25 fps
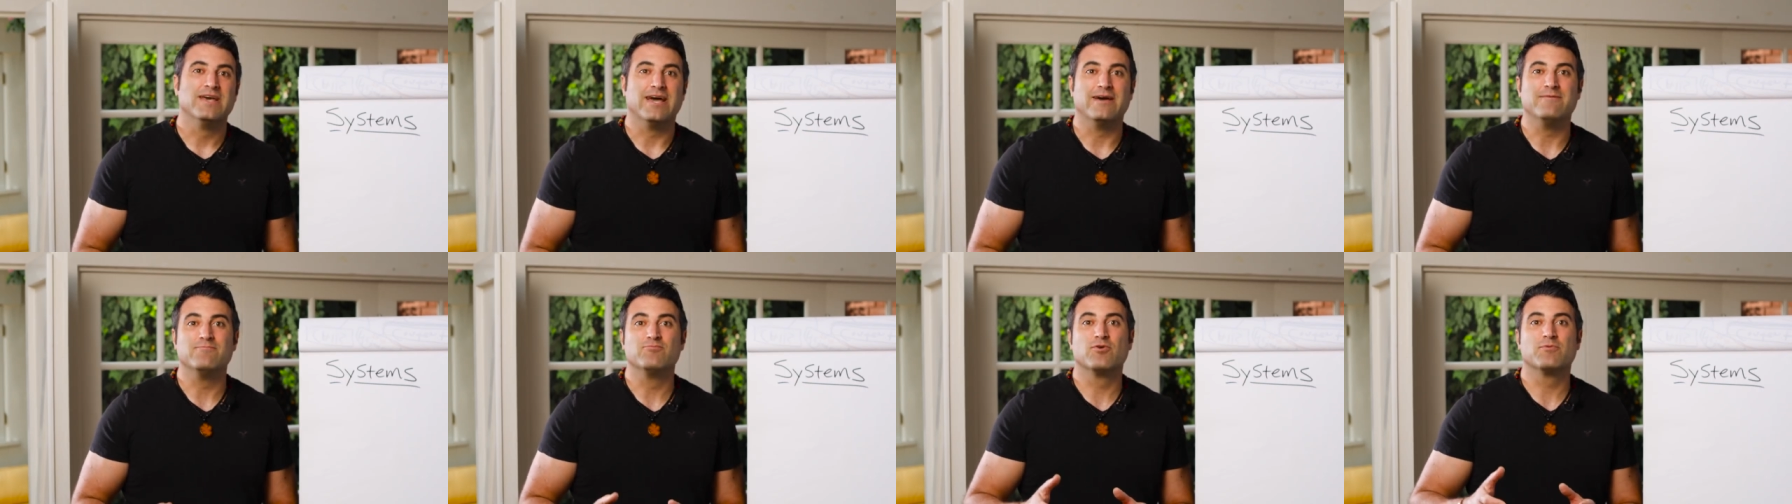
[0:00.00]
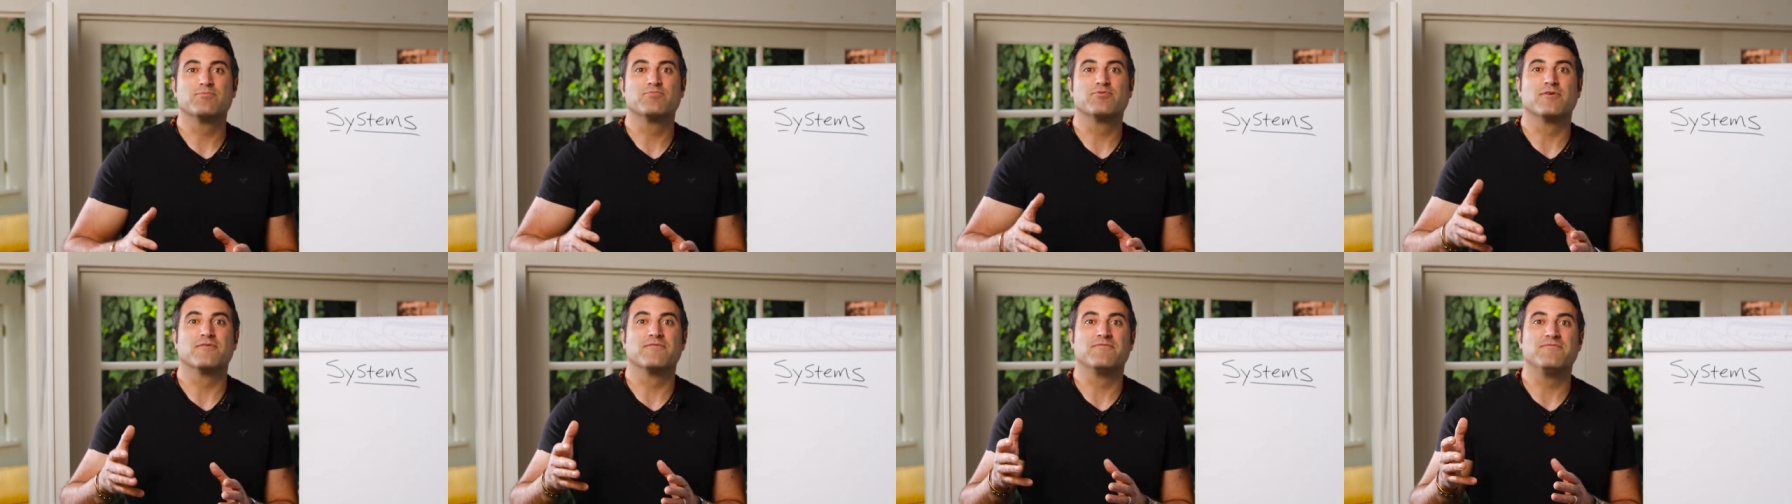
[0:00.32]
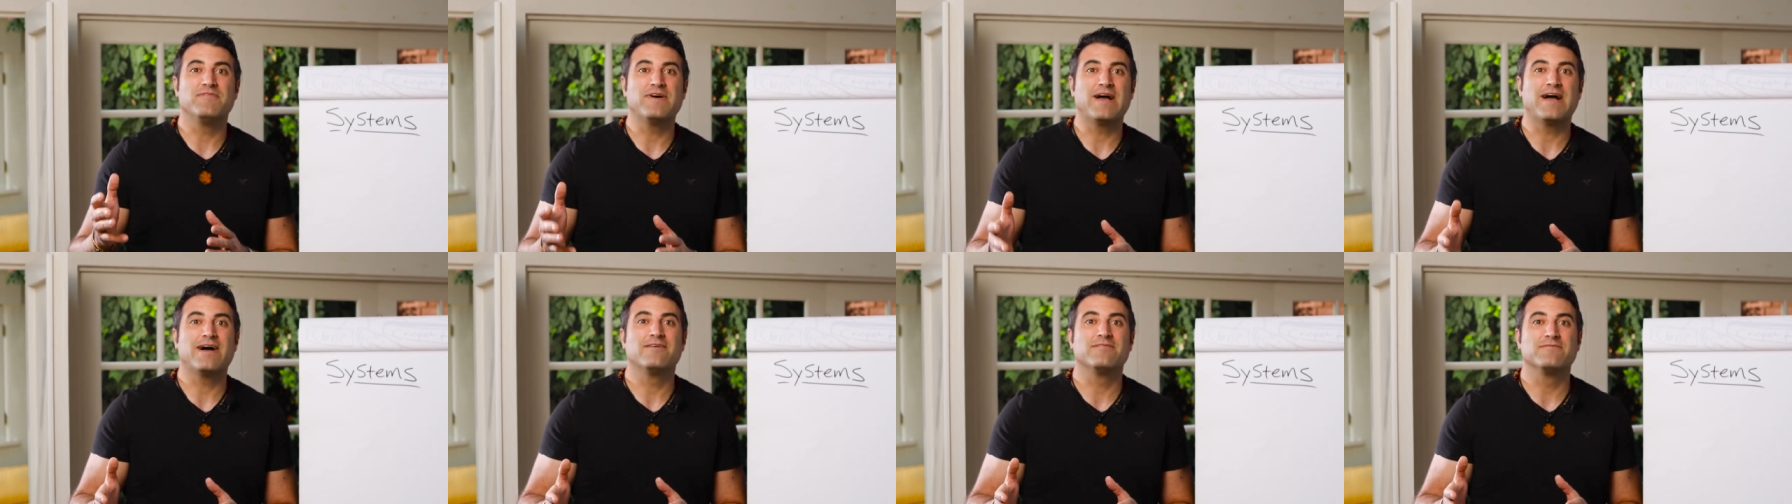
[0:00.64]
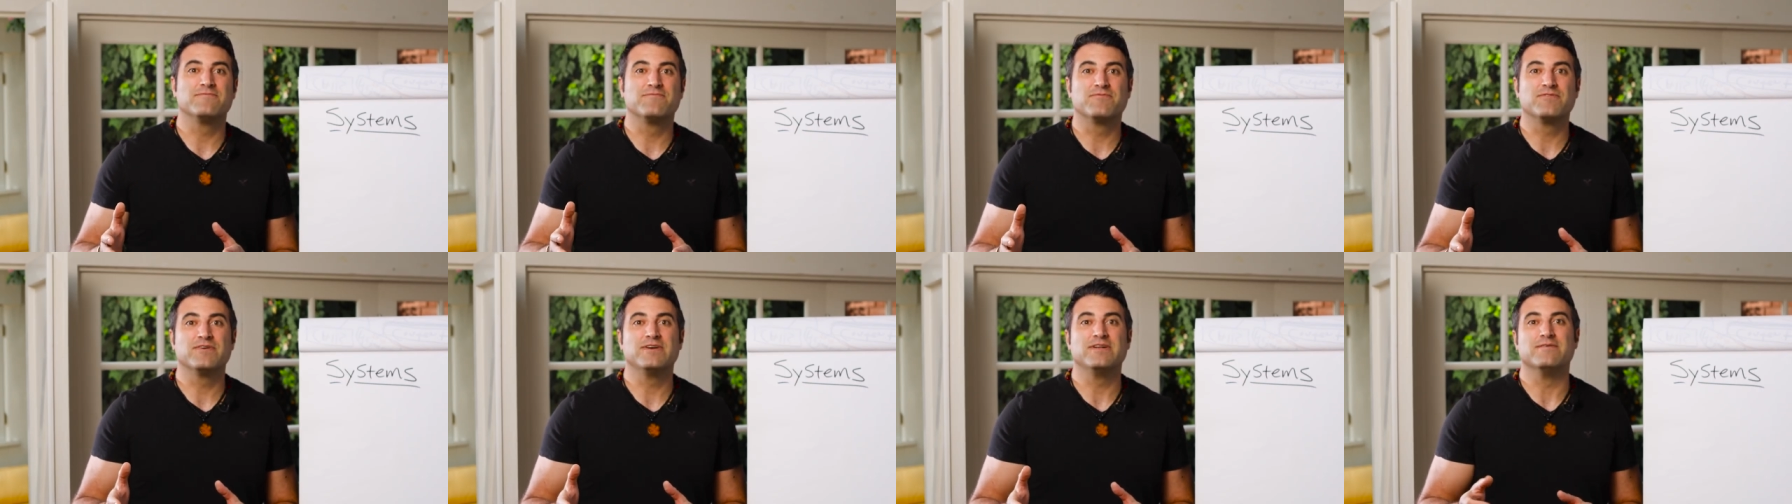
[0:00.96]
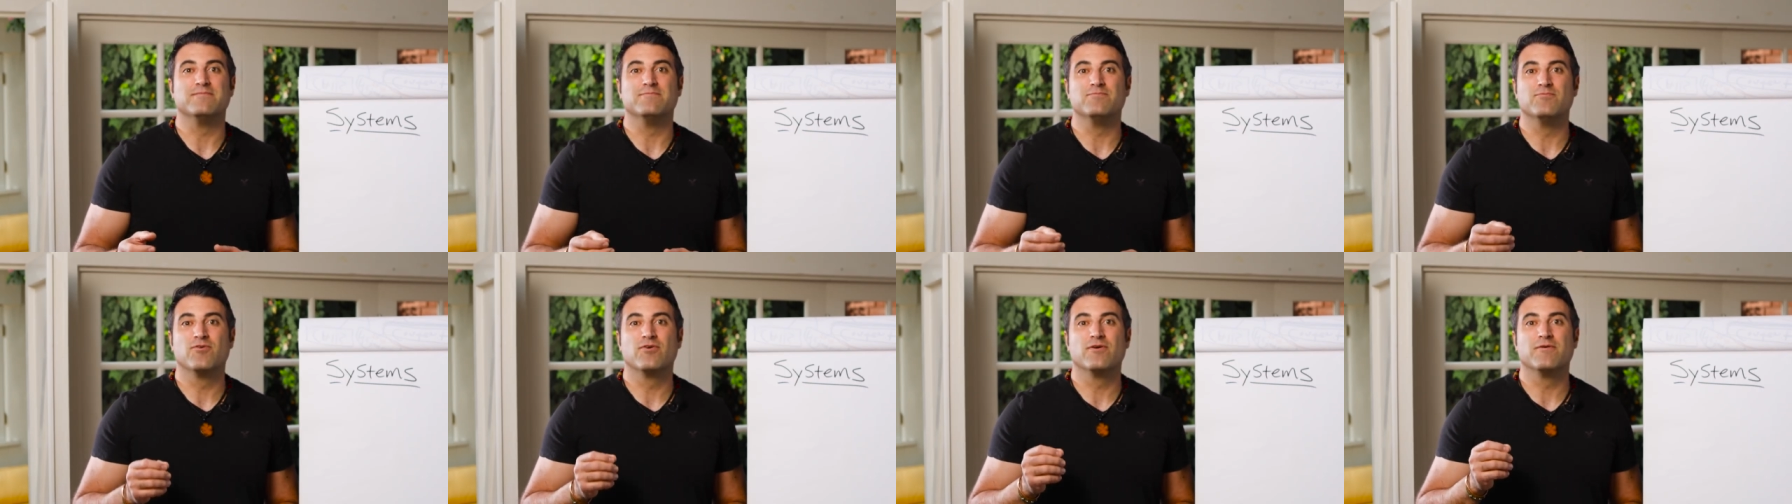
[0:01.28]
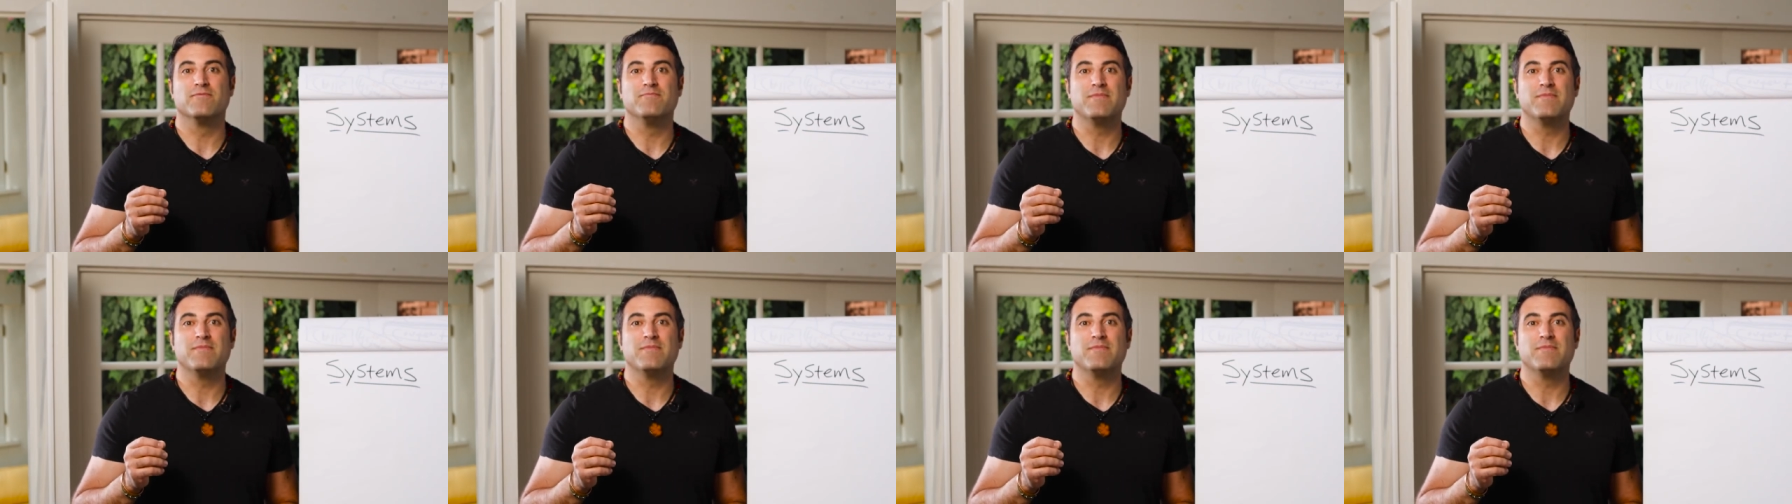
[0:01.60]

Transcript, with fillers: and more profound freedom, more